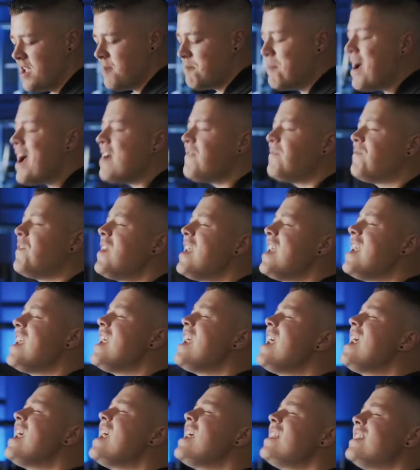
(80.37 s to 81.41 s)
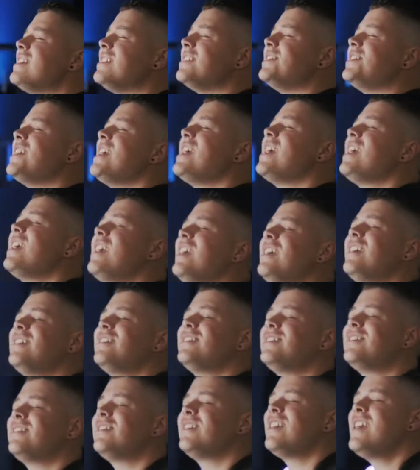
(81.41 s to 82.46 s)
My feet
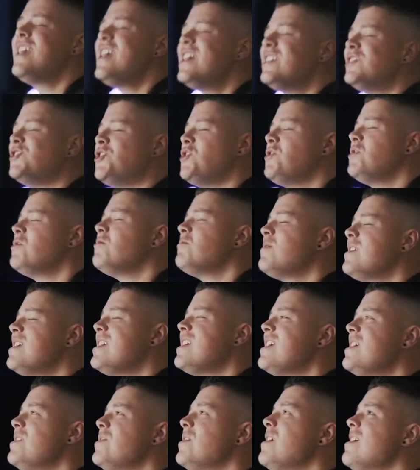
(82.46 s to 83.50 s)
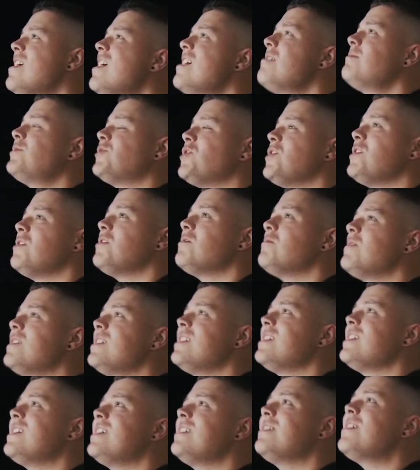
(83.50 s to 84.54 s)
dance to your rhythm, to your
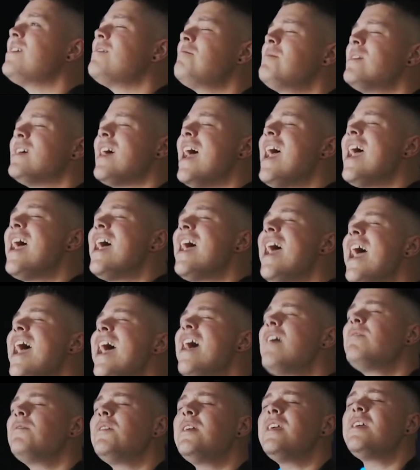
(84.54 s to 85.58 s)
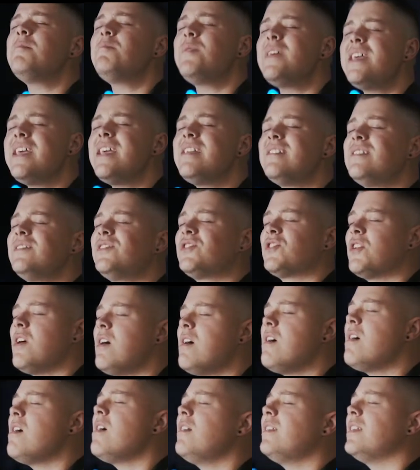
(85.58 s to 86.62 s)
rhythm. Every beat is
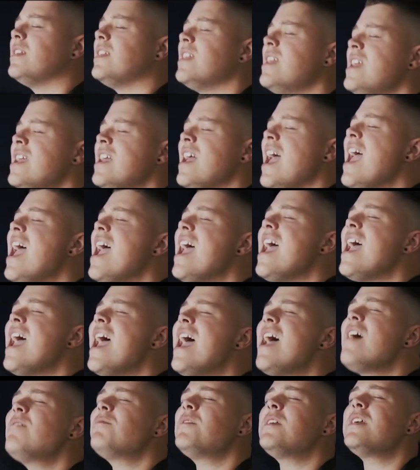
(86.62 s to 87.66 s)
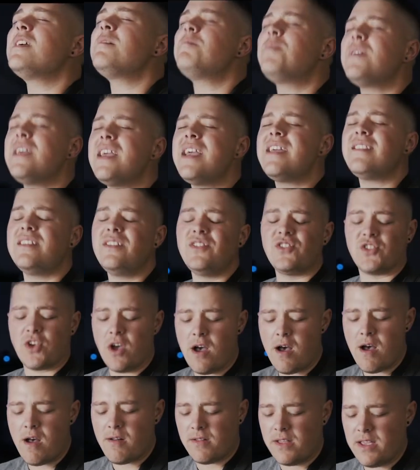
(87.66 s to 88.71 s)
calling, every beat is
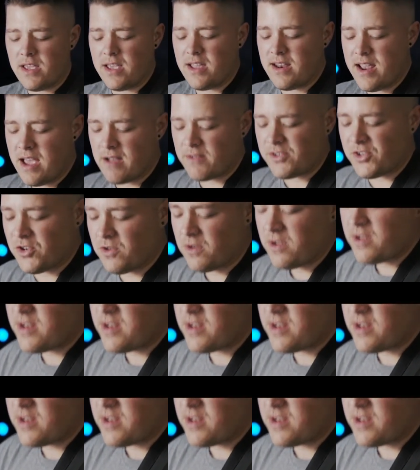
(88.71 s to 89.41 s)
calling out your